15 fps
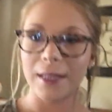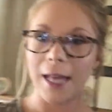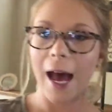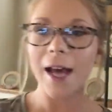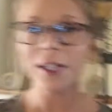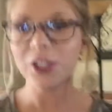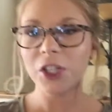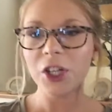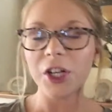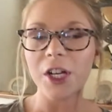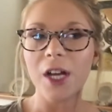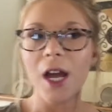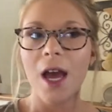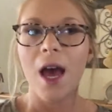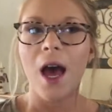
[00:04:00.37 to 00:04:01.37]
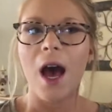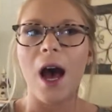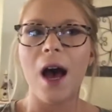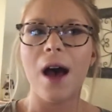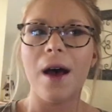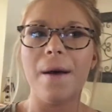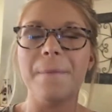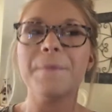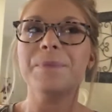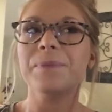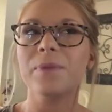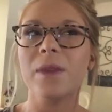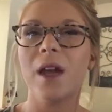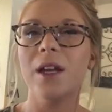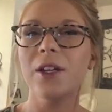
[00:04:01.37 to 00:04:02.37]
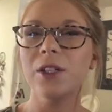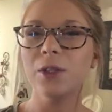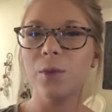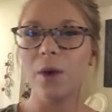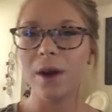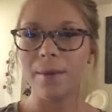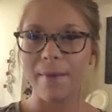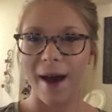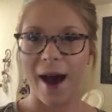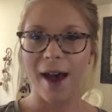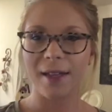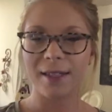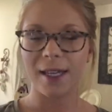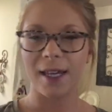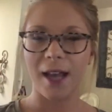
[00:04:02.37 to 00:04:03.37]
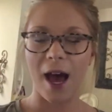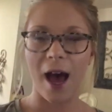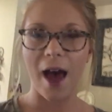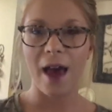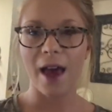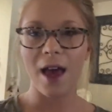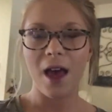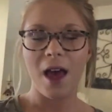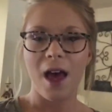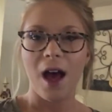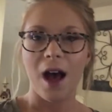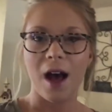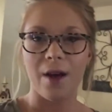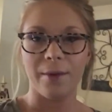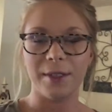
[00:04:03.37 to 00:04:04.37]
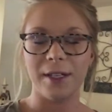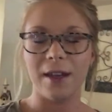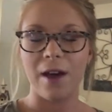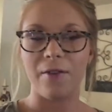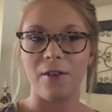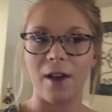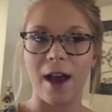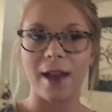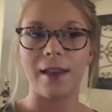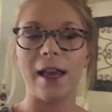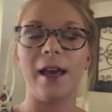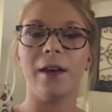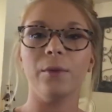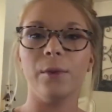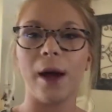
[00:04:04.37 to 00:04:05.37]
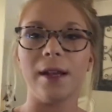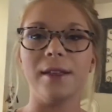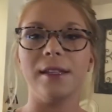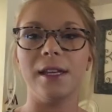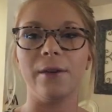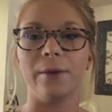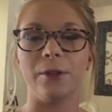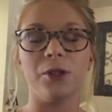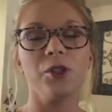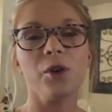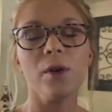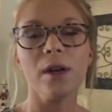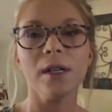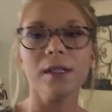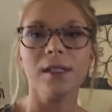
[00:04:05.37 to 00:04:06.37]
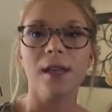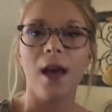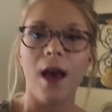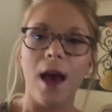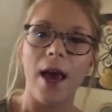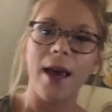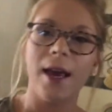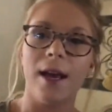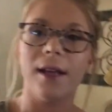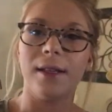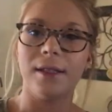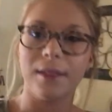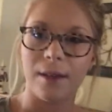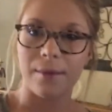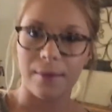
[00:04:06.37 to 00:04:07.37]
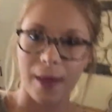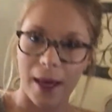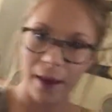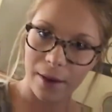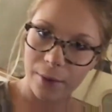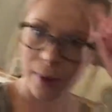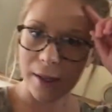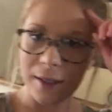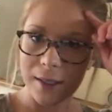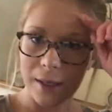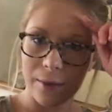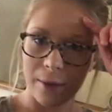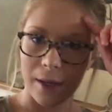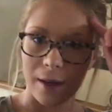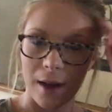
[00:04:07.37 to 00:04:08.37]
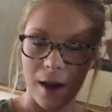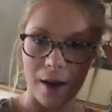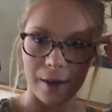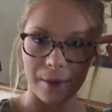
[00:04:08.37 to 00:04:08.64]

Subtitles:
Last year he just wore a mask, and I was a devil. I had like red sequin shorts and some like red sequin